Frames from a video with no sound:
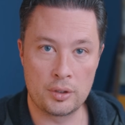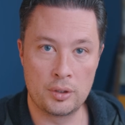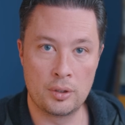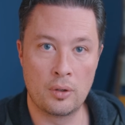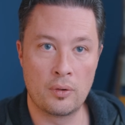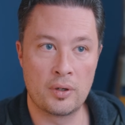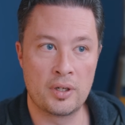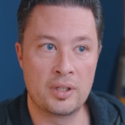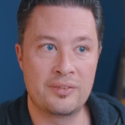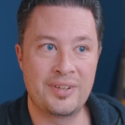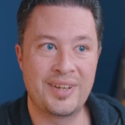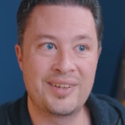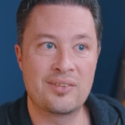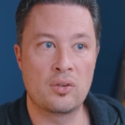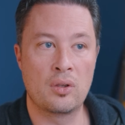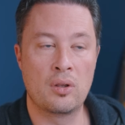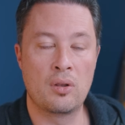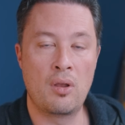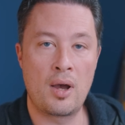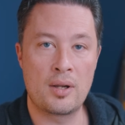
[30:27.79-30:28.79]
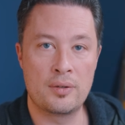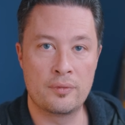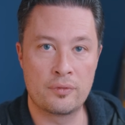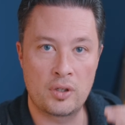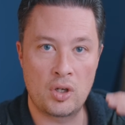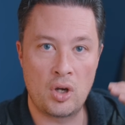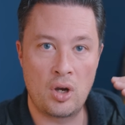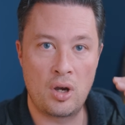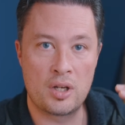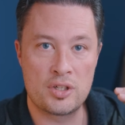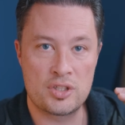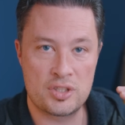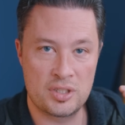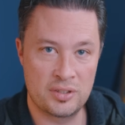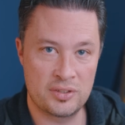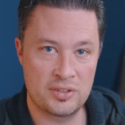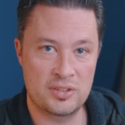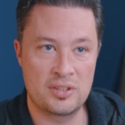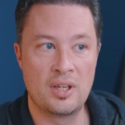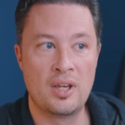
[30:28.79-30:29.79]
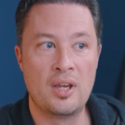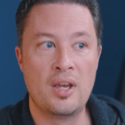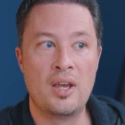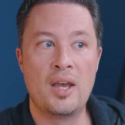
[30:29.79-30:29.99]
you know, and it takes a lot of conscious